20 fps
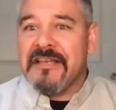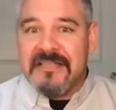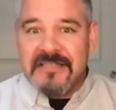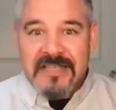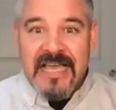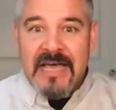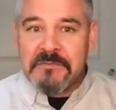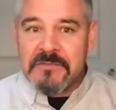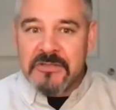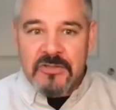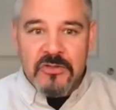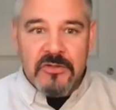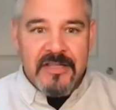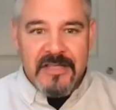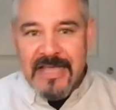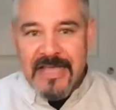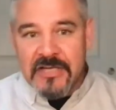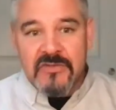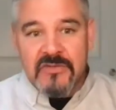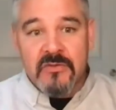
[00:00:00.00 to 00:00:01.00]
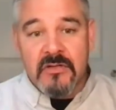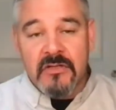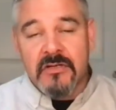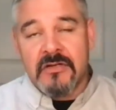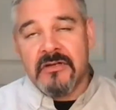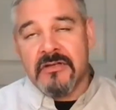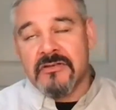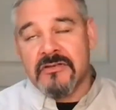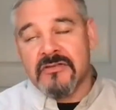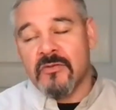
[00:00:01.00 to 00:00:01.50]
to adapt to the actual
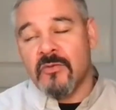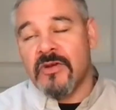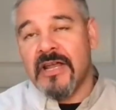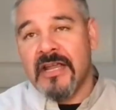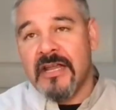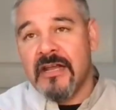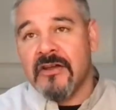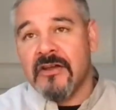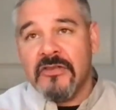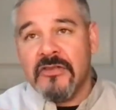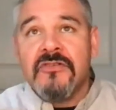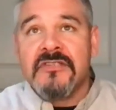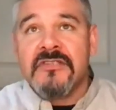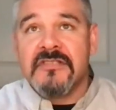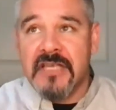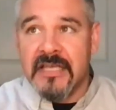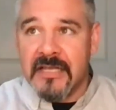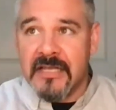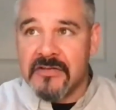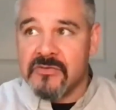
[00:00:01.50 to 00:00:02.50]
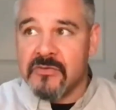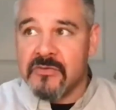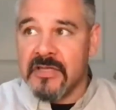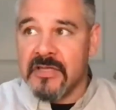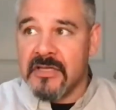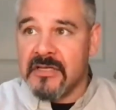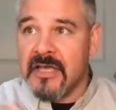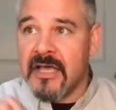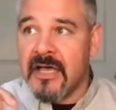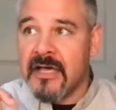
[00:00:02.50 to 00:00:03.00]
learners. So what I hear you saying is
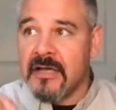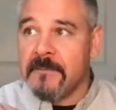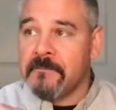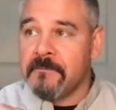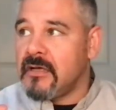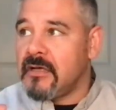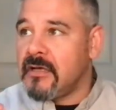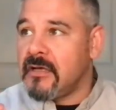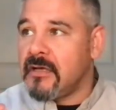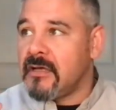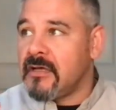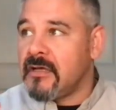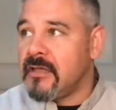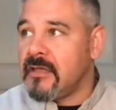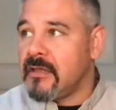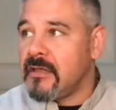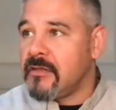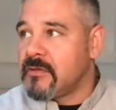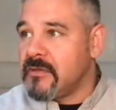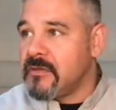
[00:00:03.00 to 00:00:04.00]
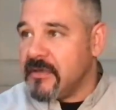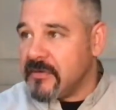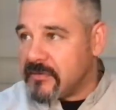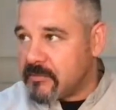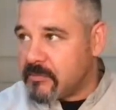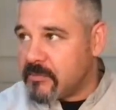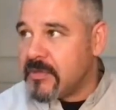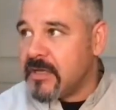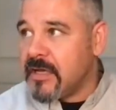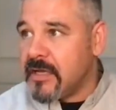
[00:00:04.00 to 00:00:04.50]
really not
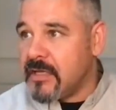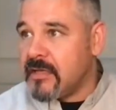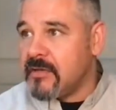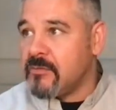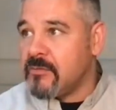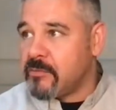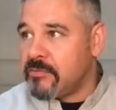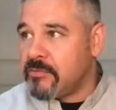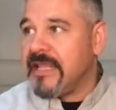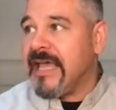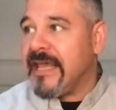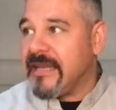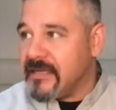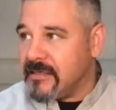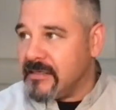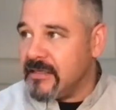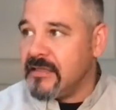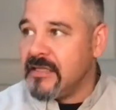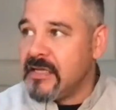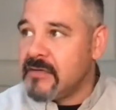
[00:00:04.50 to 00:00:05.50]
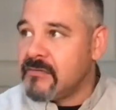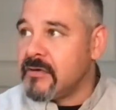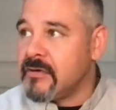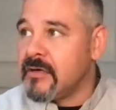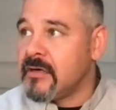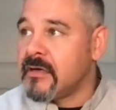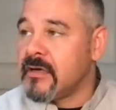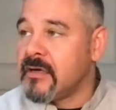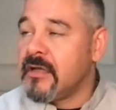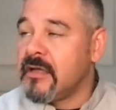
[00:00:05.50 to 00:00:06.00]
this kind of plan and
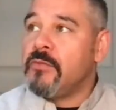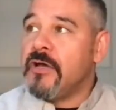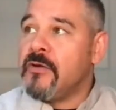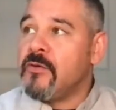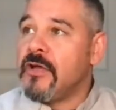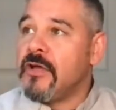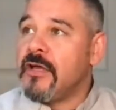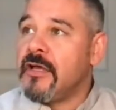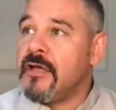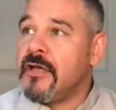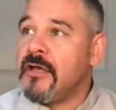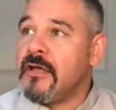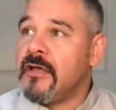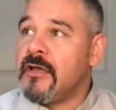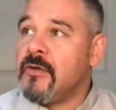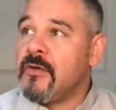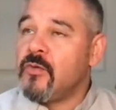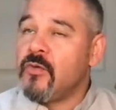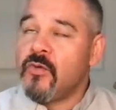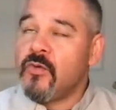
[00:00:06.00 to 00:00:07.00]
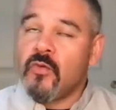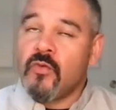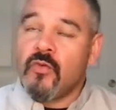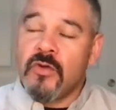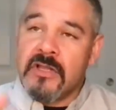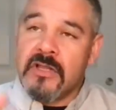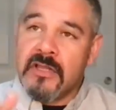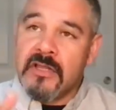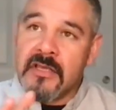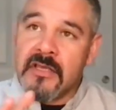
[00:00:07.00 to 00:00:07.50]
deliver, but
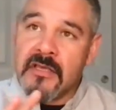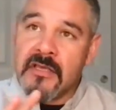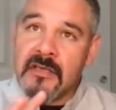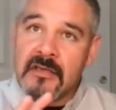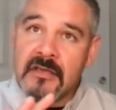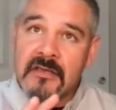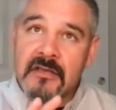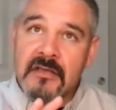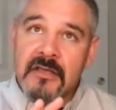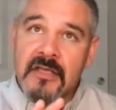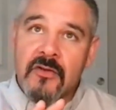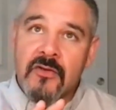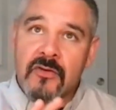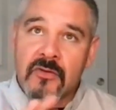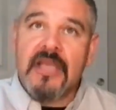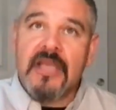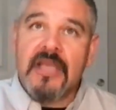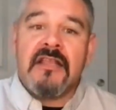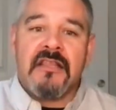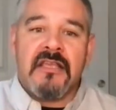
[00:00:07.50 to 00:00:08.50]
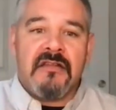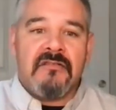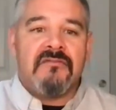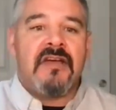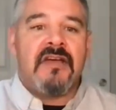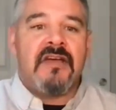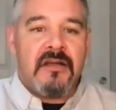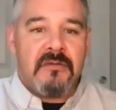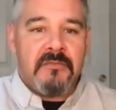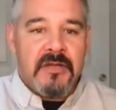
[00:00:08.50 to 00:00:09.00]
really creating the
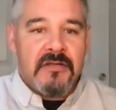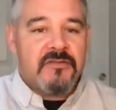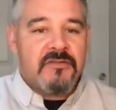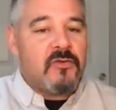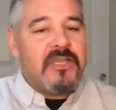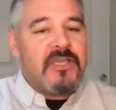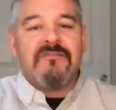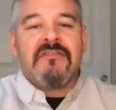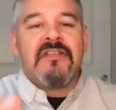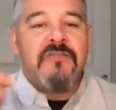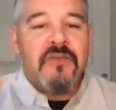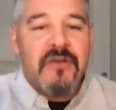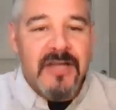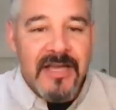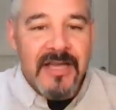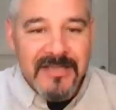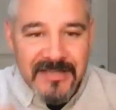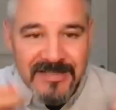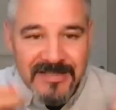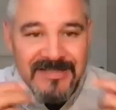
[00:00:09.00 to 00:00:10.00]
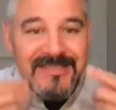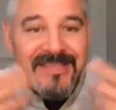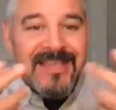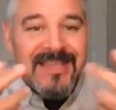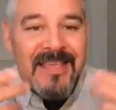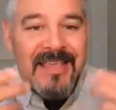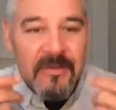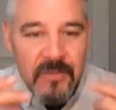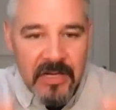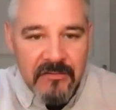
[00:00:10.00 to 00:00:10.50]
environment. So even if you're not
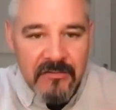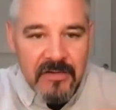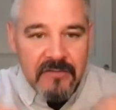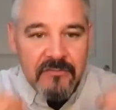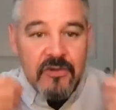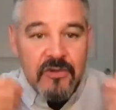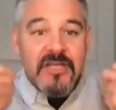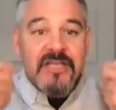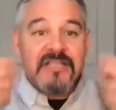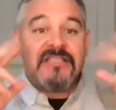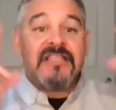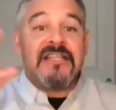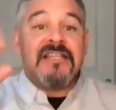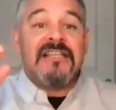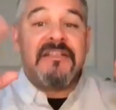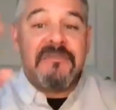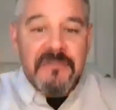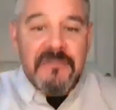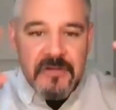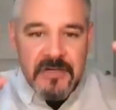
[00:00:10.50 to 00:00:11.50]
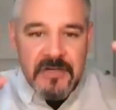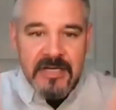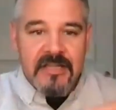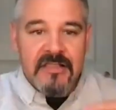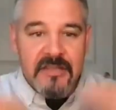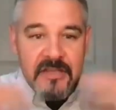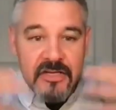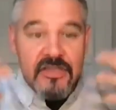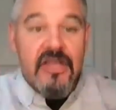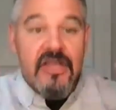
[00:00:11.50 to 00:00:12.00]
saying, right, even if you're not delivering
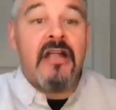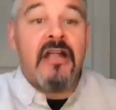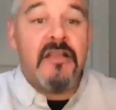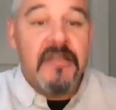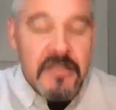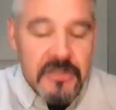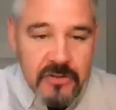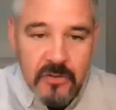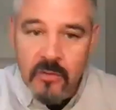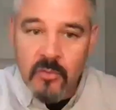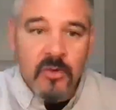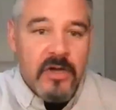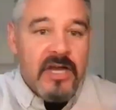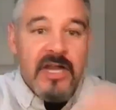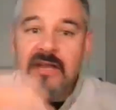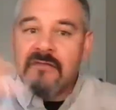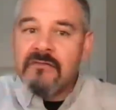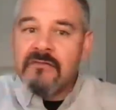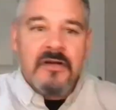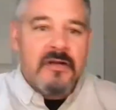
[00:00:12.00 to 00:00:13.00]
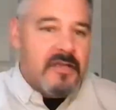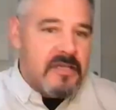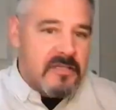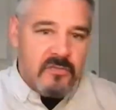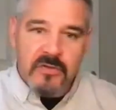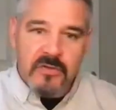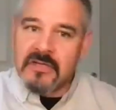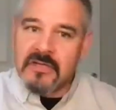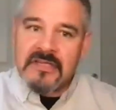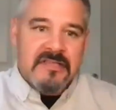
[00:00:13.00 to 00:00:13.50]
the knowledge or whatever it is
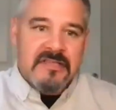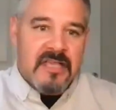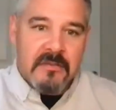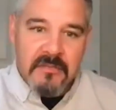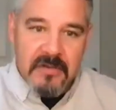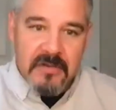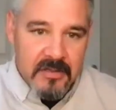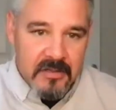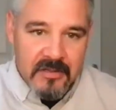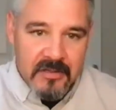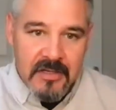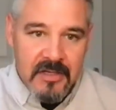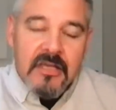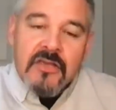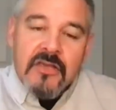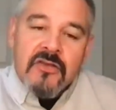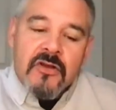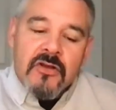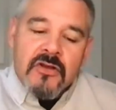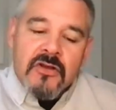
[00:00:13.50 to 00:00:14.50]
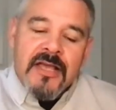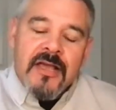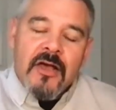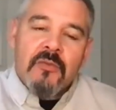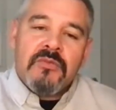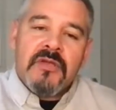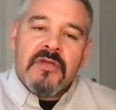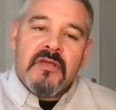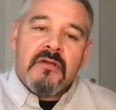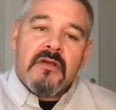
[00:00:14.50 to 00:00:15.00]
we're examining, that you're
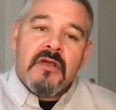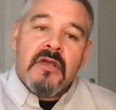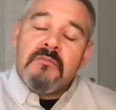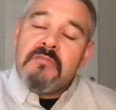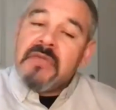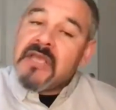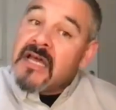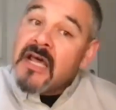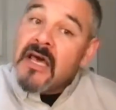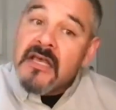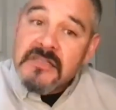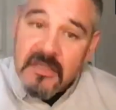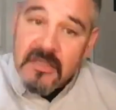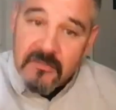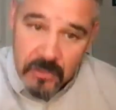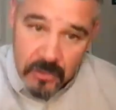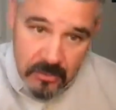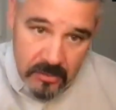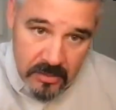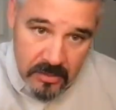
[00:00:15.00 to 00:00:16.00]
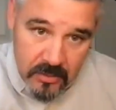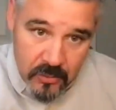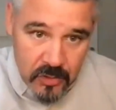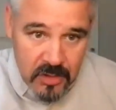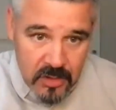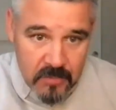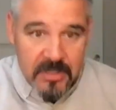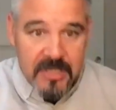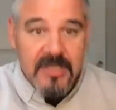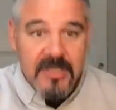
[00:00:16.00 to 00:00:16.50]
helping because of your
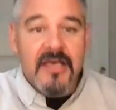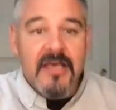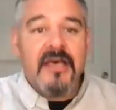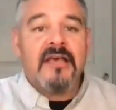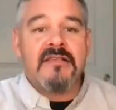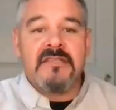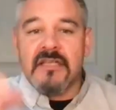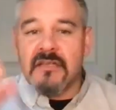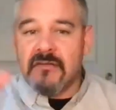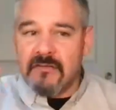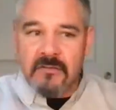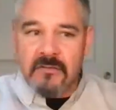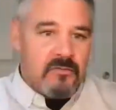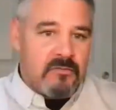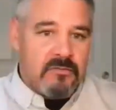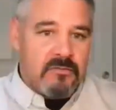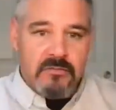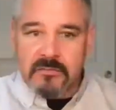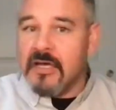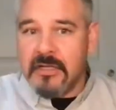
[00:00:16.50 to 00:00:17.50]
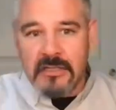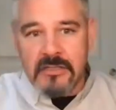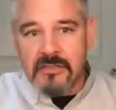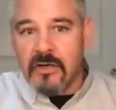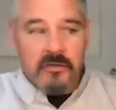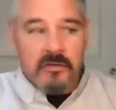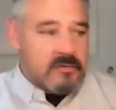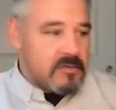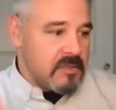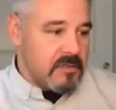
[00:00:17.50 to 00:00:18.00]
authority, because of an
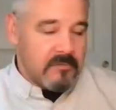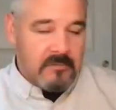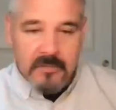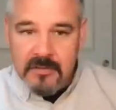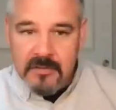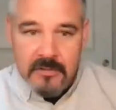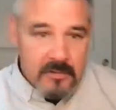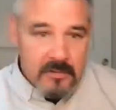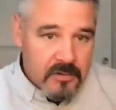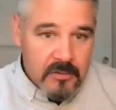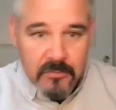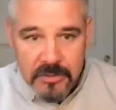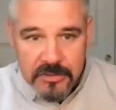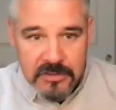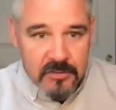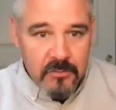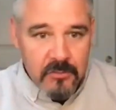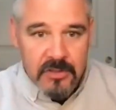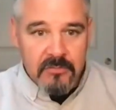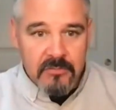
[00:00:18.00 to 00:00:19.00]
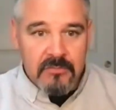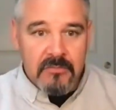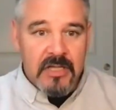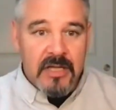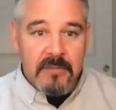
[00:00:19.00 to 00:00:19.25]
adult and bunch of, a